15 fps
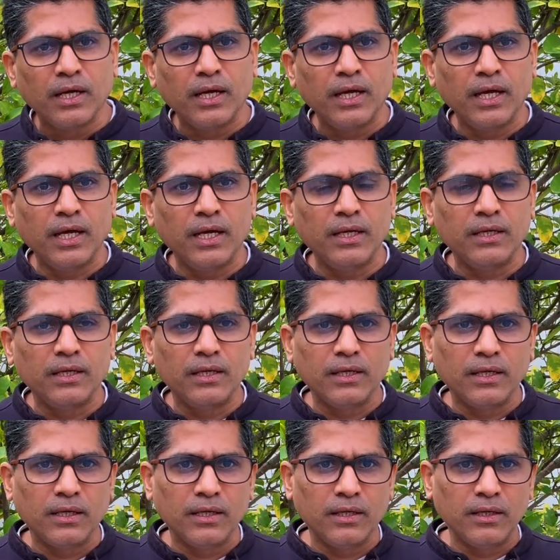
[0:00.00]
and
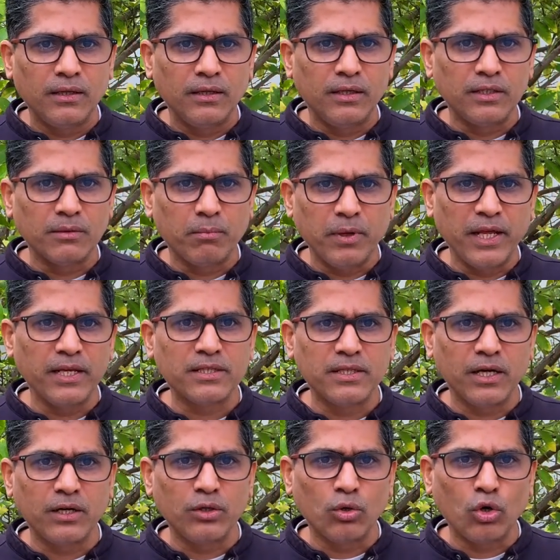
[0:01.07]
there's a place
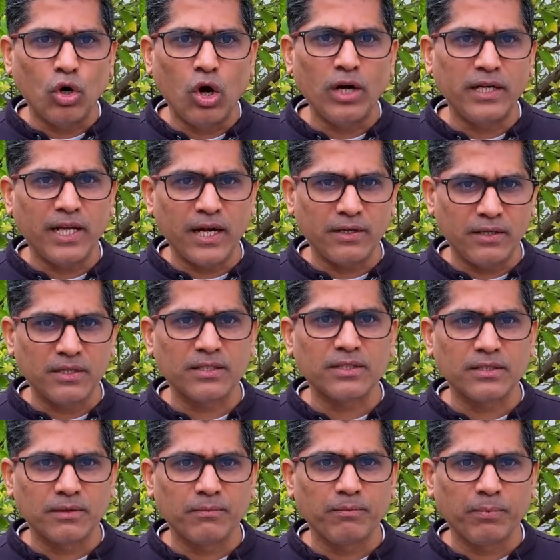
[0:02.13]
there to contact
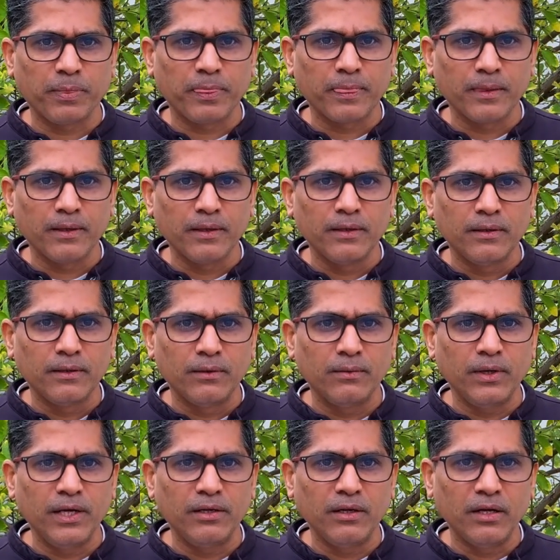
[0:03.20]
us, right?